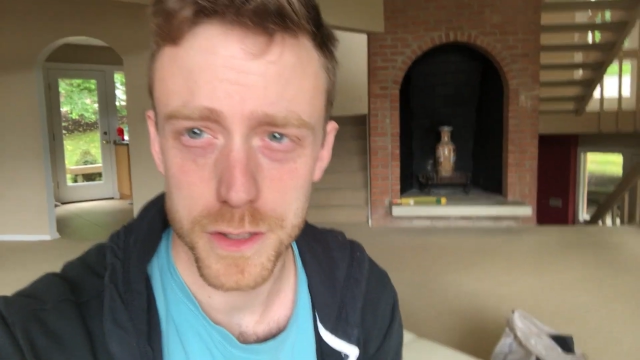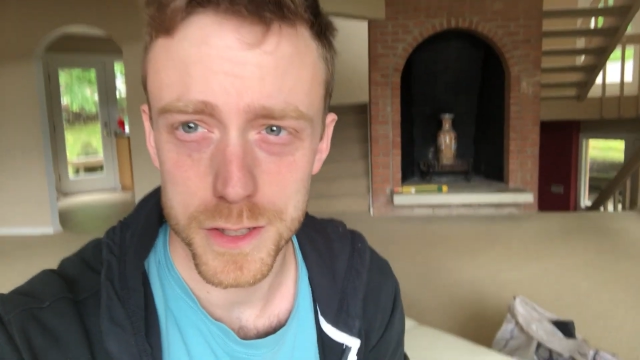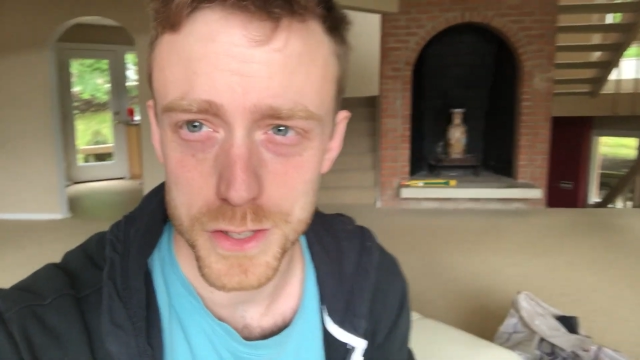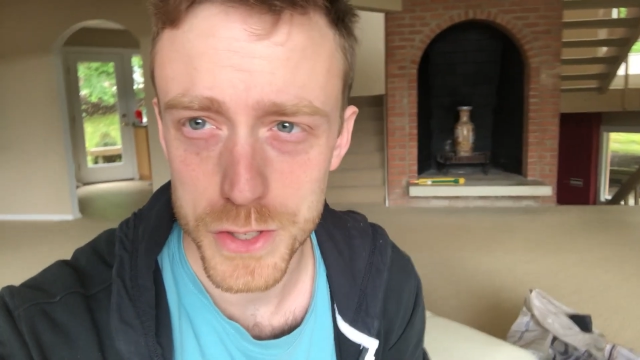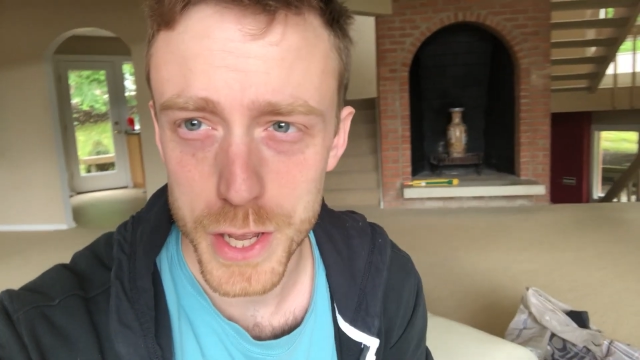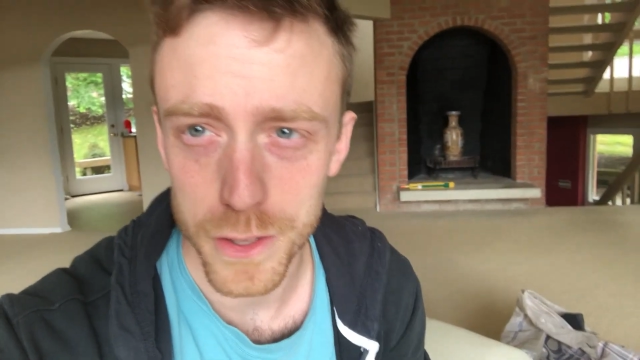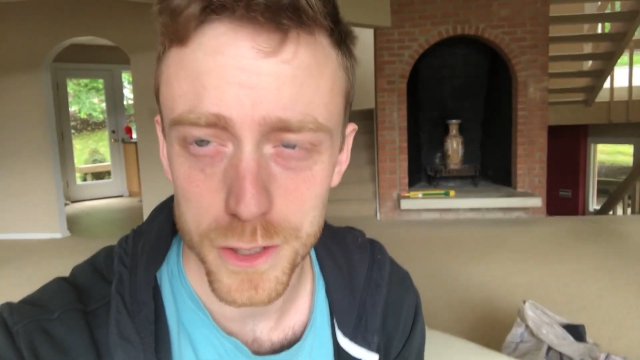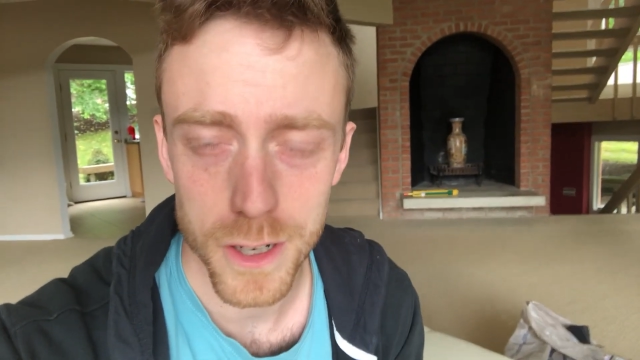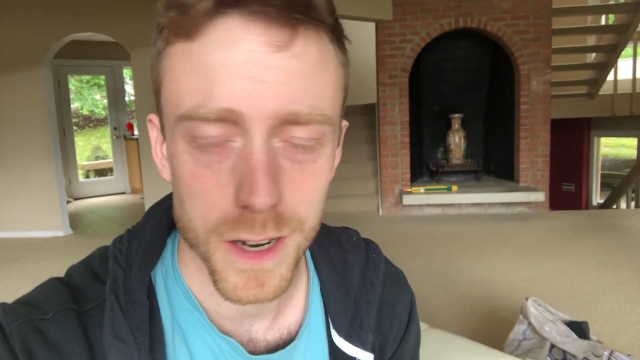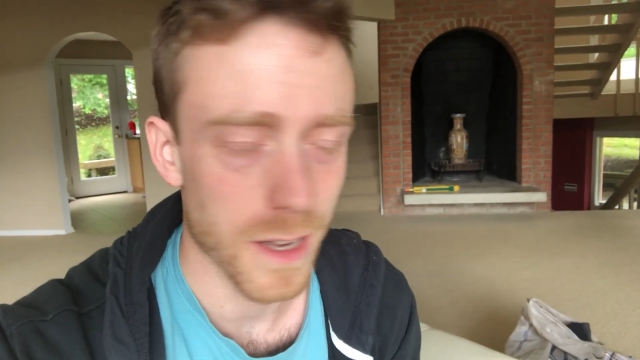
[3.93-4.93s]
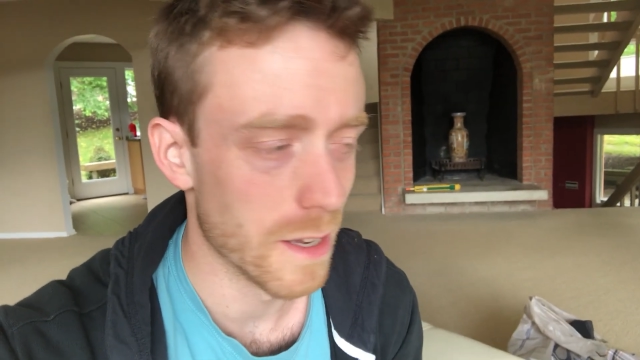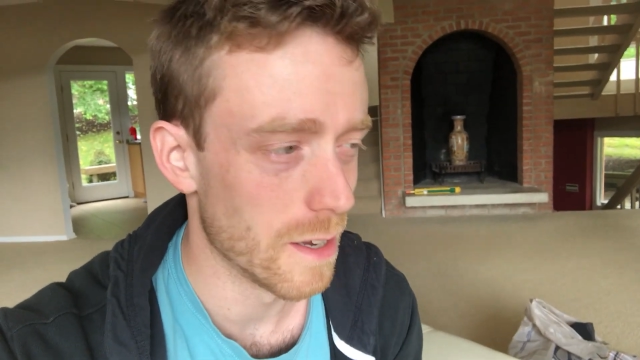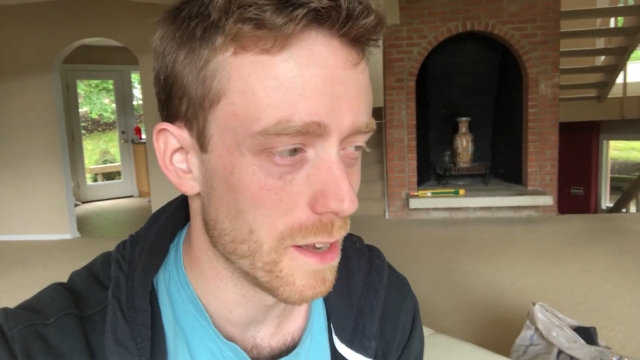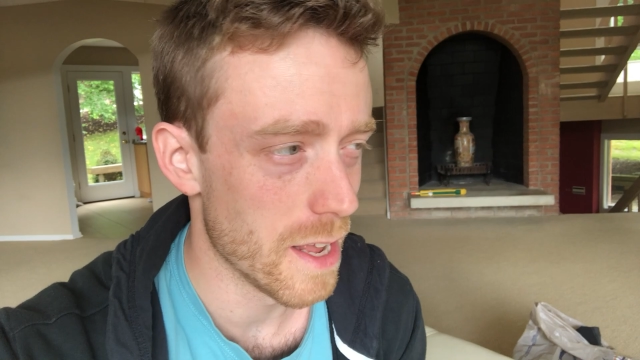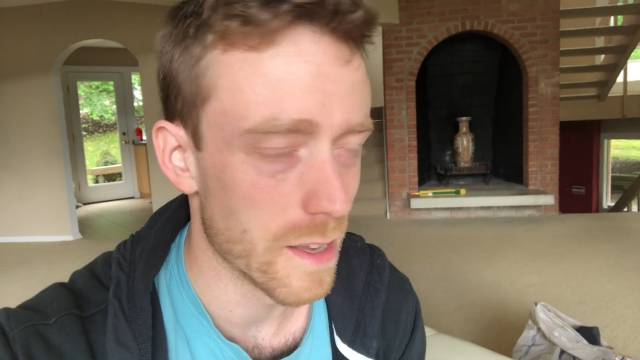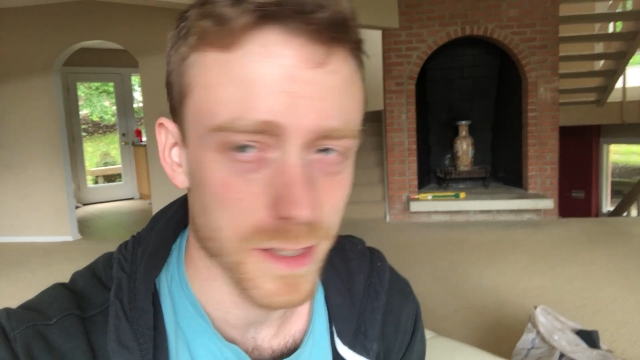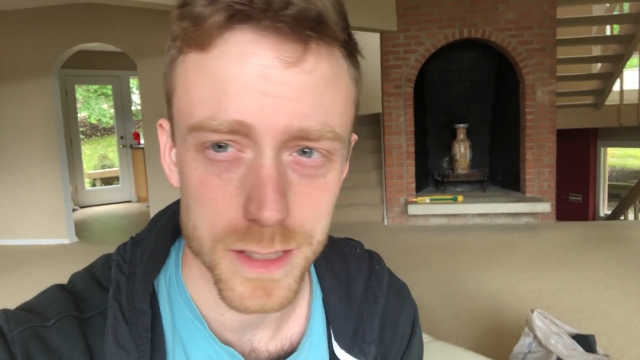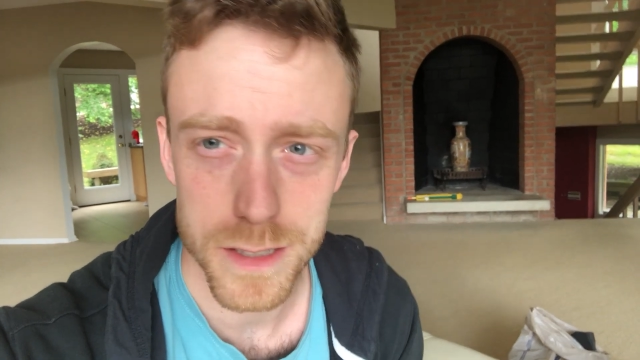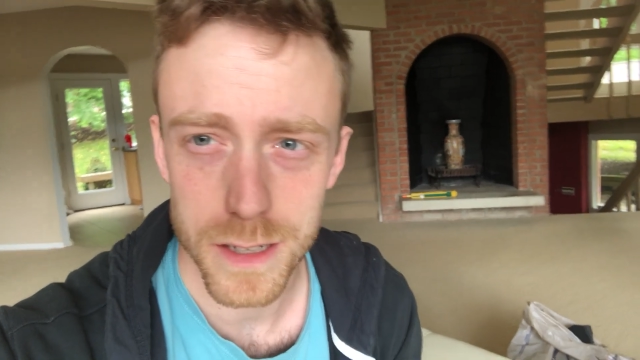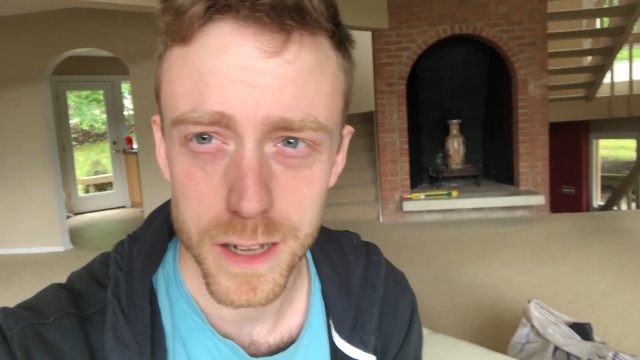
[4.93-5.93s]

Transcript: This is Taylor, and